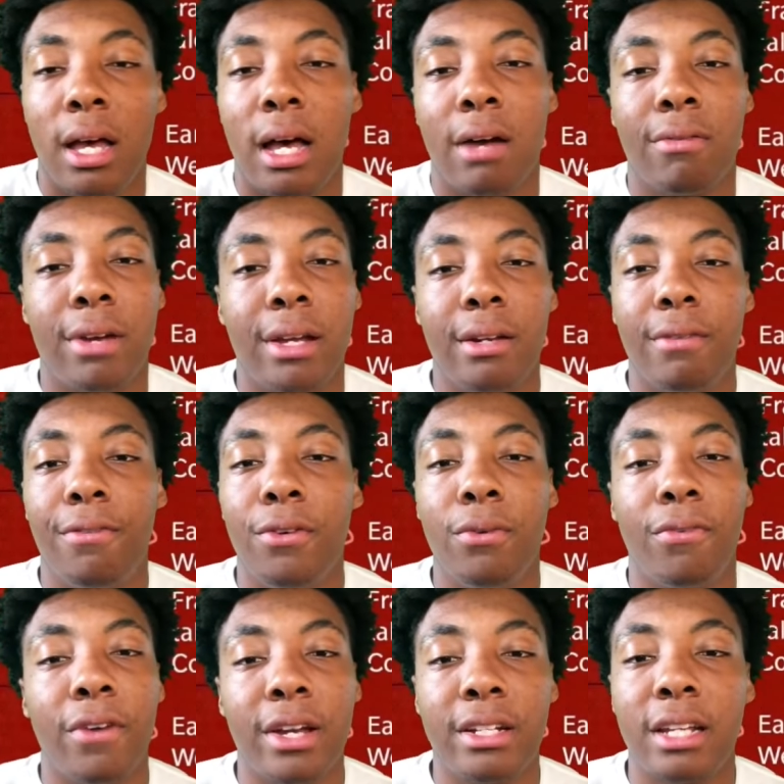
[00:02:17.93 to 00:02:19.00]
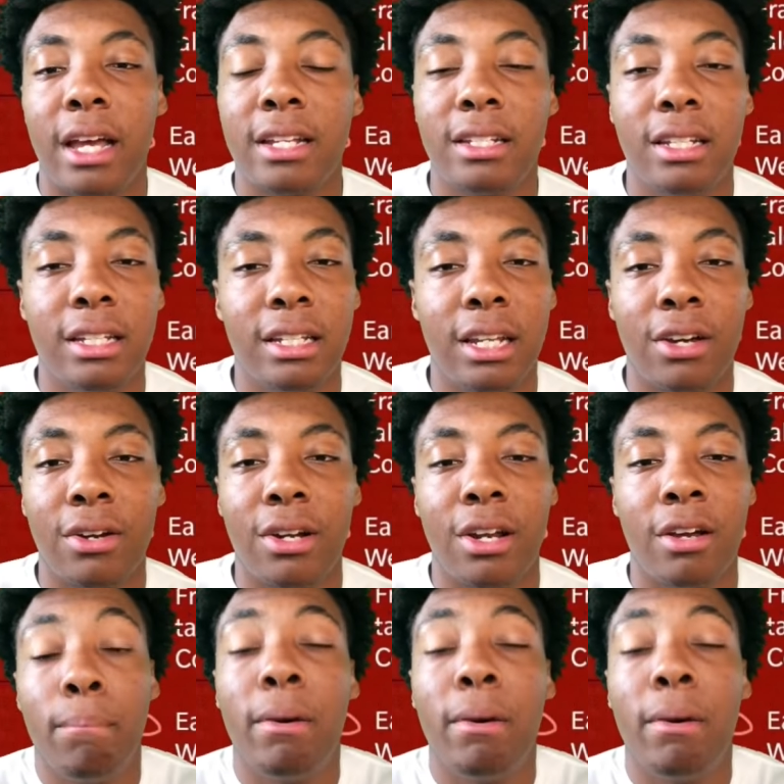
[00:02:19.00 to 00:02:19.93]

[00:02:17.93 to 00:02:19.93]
I ran a few franchise leagues here and there.